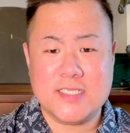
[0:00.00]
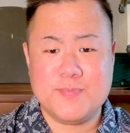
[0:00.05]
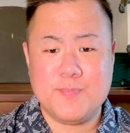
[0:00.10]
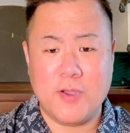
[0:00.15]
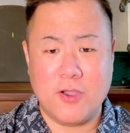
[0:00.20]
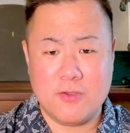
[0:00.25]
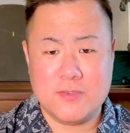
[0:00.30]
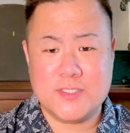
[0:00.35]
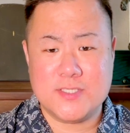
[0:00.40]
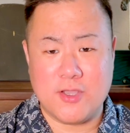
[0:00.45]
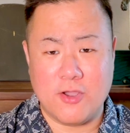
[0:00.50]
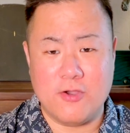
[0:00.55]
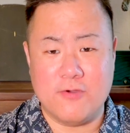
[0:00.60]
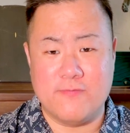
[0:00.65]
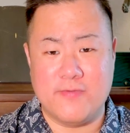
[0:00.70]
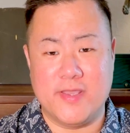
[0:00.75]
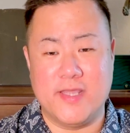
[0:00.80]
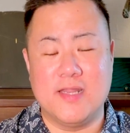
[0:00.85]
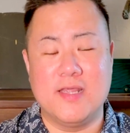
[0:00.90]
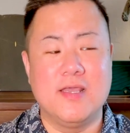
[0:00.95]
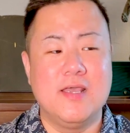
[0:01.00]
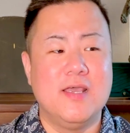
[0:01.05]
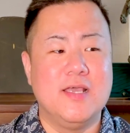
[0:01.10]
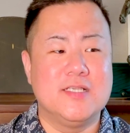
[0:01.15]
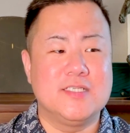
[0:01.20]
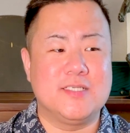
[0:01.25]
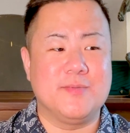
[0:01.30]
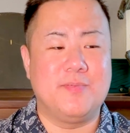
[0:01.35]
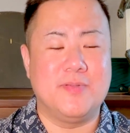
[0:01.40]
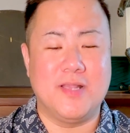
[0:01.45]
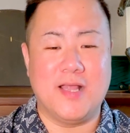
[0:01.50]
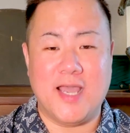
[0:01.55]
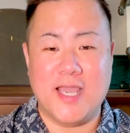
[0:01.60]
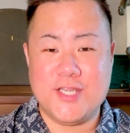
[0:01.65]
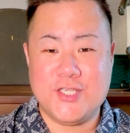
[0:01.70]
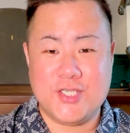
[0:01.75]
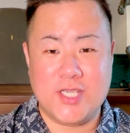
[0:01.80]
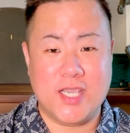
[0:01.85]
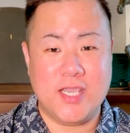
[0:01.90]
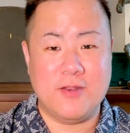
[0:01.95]
post-COVID supply
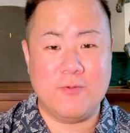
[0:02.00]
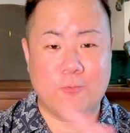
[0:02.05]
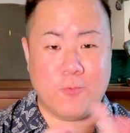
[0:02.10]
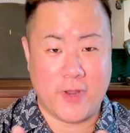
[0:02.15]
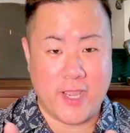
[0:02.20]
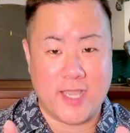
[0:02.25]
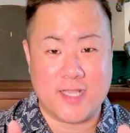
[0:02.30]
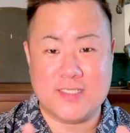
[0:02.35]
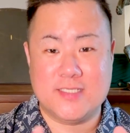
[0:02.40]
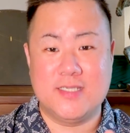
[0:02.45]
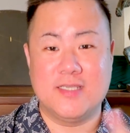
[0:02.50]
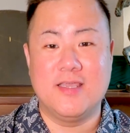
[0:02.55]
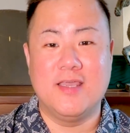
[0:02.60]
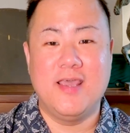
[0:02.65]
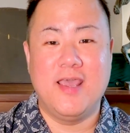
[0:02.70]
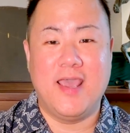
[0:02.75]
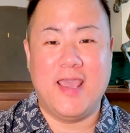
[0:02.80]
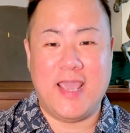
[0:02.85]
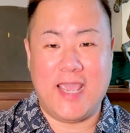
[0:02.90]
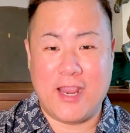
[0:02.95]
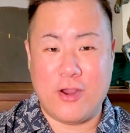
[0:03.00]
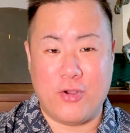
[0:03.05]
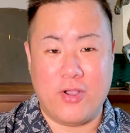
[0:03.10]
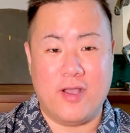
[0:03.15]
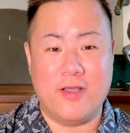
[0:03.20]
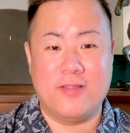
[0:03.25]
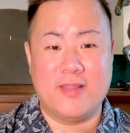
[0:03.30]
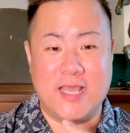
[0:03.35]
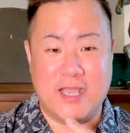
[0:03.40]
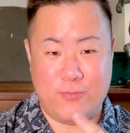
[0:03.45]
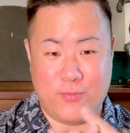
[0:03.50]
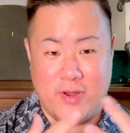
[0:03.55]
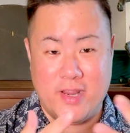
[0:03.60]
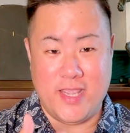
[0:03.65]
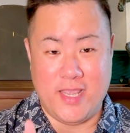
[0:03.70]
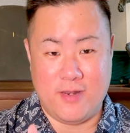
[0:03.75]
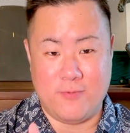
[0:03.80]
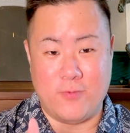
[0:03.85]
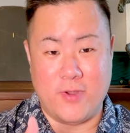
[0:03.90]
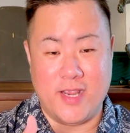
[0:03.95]
chain wrecked era that we're
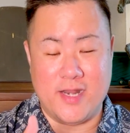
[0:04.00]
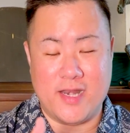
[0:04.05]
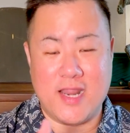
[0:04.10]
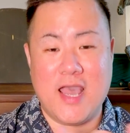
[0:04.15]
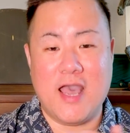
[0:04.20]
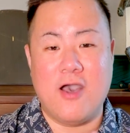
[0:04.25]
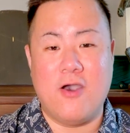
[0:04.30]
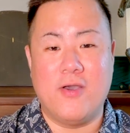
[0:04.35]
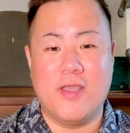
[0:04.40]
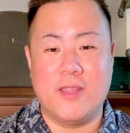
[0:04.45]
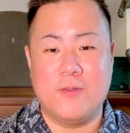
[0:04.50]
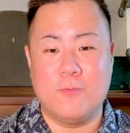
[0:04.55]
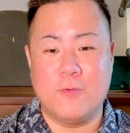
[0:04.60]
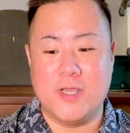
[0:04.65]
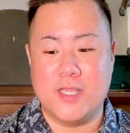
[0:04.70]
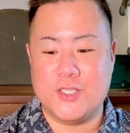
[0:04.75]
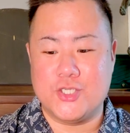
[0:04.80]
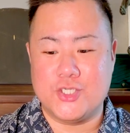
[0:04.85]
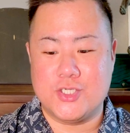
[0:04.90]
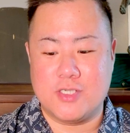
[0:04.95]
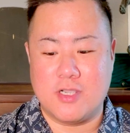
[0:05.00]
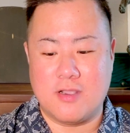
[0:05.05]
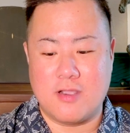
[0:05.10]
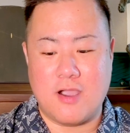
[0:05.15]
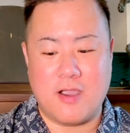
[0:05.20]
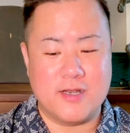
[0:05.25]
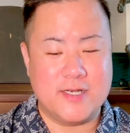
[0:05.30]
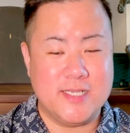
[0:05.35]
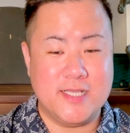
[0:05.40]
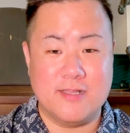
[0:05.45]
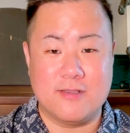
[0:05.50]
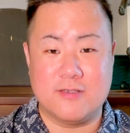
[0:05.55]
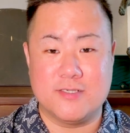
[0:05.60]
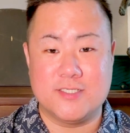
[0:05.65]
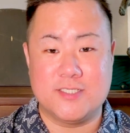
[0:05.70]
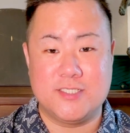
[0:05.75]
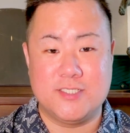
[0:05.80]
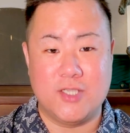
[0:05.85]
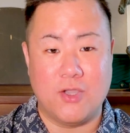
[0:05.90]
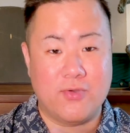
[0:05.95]
in right now, in which car dealers
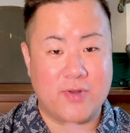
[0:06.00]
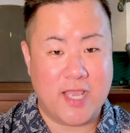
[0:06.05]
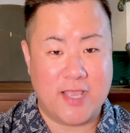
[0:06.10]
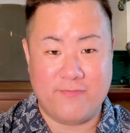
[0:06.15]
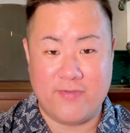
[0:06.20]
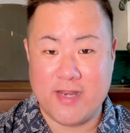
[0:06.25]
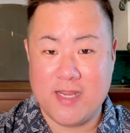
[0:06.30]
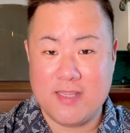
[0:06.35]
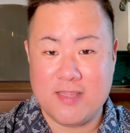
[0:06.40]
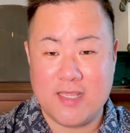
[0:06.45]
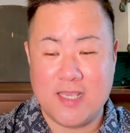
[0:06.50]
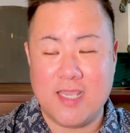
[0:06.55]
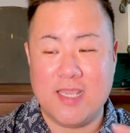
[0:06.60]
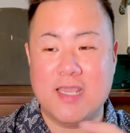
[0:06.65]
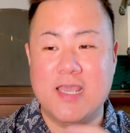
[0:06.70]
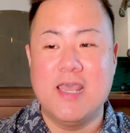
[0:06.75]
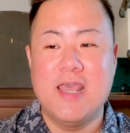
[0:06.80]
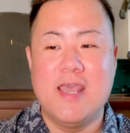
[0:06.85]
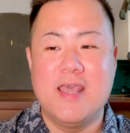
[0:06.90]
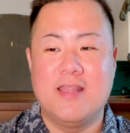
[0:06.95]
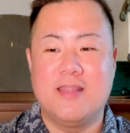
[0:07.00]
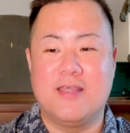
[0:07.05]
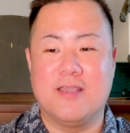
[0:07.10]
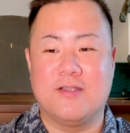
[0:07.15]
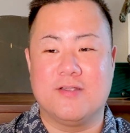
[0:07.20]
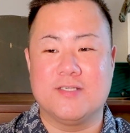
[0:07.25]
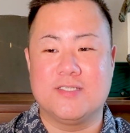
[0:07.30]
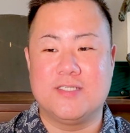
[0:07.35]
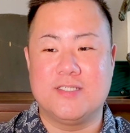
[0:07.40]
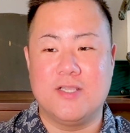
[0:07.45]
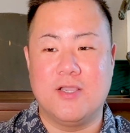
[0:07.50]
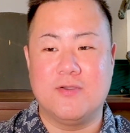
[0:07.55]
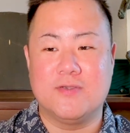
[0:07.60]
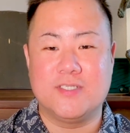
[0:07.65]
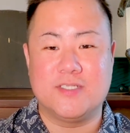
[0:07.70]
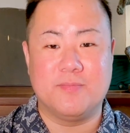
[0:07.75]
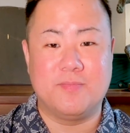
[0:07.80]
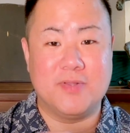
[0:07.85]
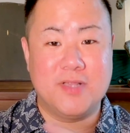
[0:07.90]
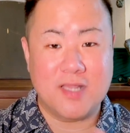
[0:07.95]
don't have anything, there's no
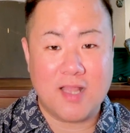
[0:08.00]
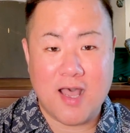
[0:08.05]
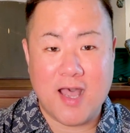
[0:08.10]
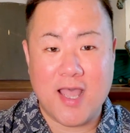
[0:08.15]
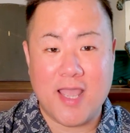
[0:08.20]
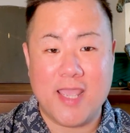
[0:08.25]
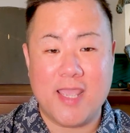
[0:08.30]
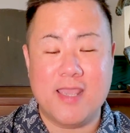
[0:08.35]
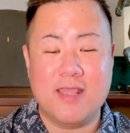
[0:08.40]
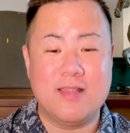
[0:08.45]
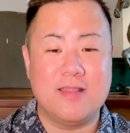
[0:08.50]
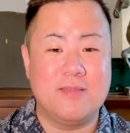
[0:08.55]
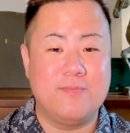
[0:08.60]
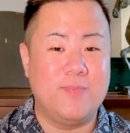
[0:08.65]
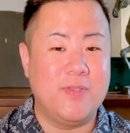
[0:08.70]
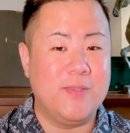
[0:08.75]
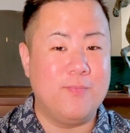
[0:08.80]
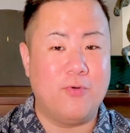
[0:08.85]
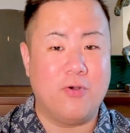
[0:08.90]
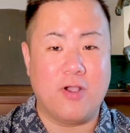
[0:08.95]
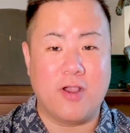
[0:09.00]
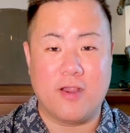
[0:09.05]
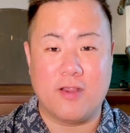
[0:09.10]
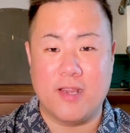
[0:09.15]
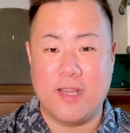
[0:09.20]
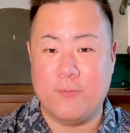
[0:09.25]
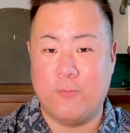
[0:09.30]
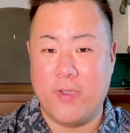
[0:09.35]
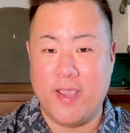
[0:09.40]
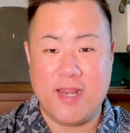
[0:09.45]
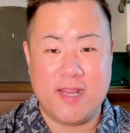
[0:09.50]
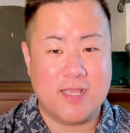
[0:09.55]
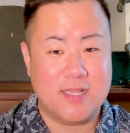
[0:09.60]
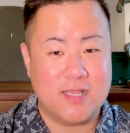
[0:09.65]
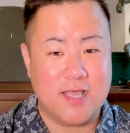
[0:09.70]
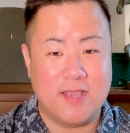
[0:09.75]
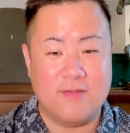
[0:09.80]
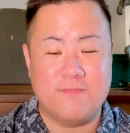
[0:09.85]
supply, people are waiting in line